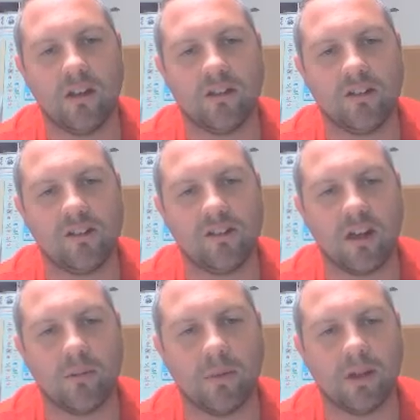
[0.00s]
this is
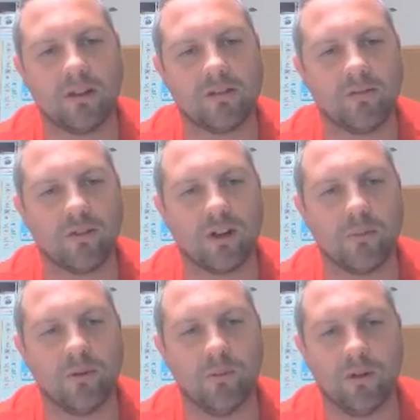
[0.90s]
our B as
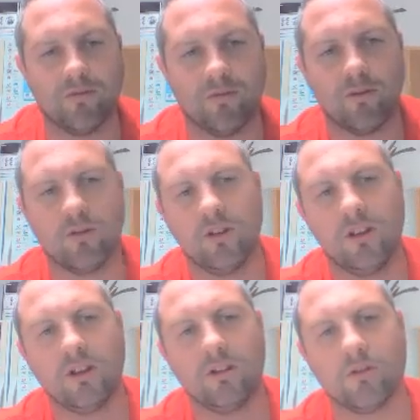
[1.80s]
14.14
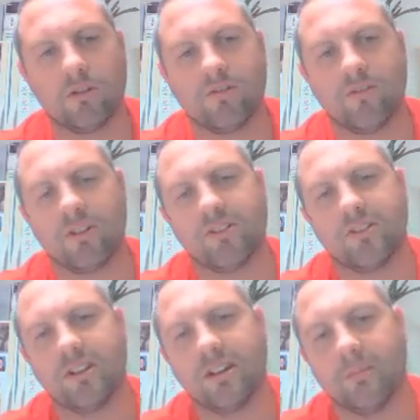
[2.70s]
in order to find
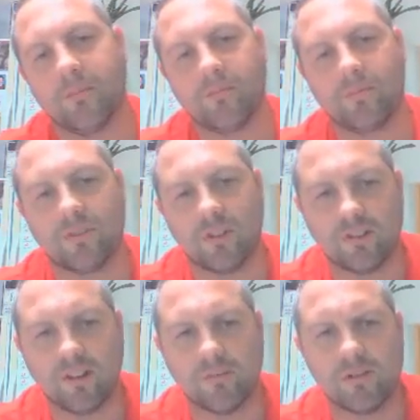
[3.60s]
C. So
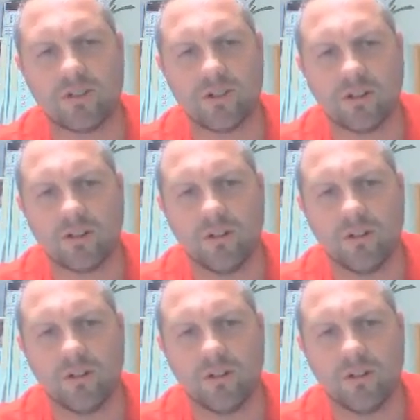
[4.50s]
substitute it.